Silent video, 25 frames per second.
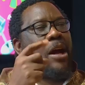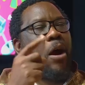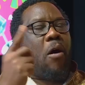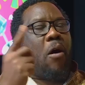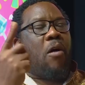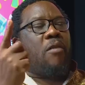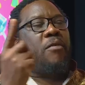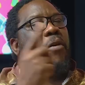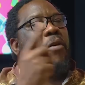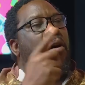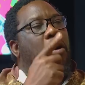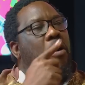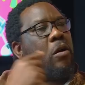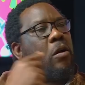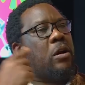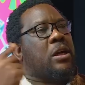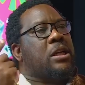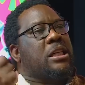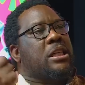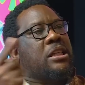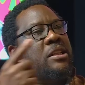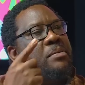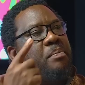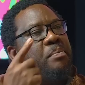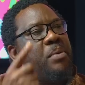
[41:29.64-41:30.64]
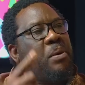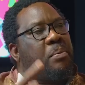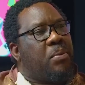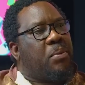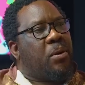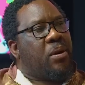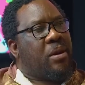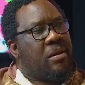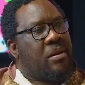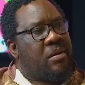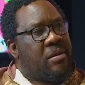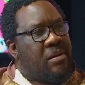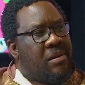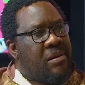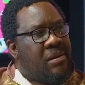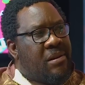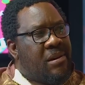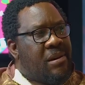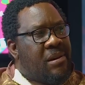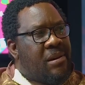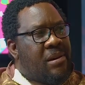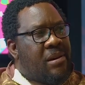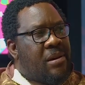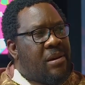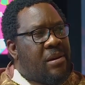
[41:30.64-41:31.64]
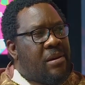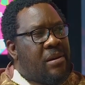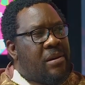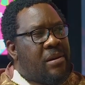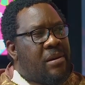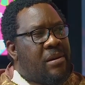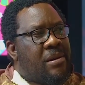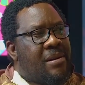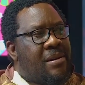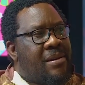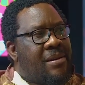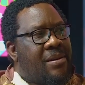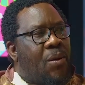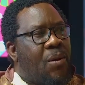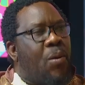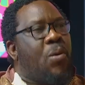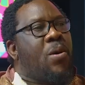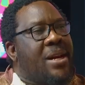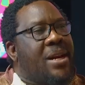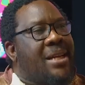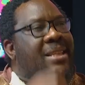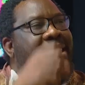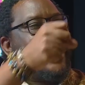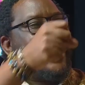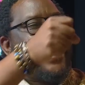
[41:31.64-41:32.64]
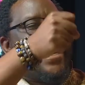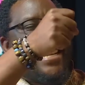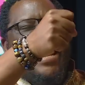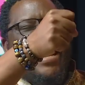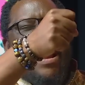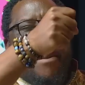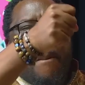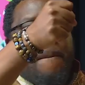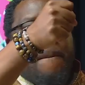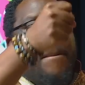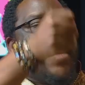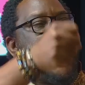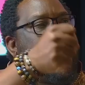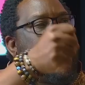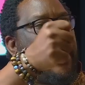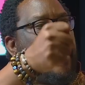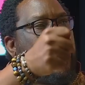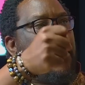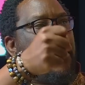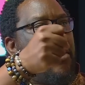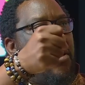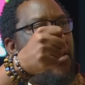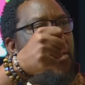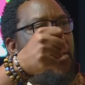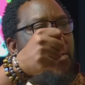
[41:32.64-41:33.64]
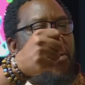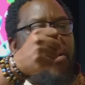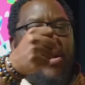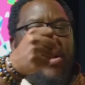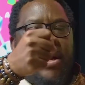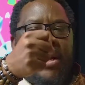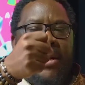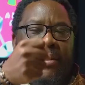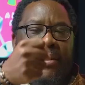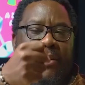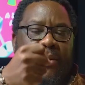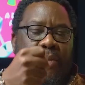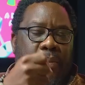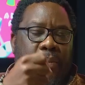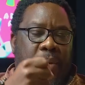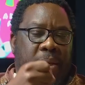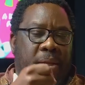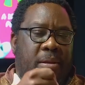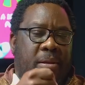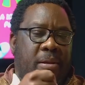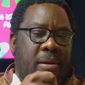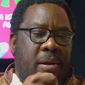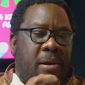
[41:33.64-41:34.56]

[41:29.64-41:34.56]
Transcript: of all these people? Who is in the middle? Who is with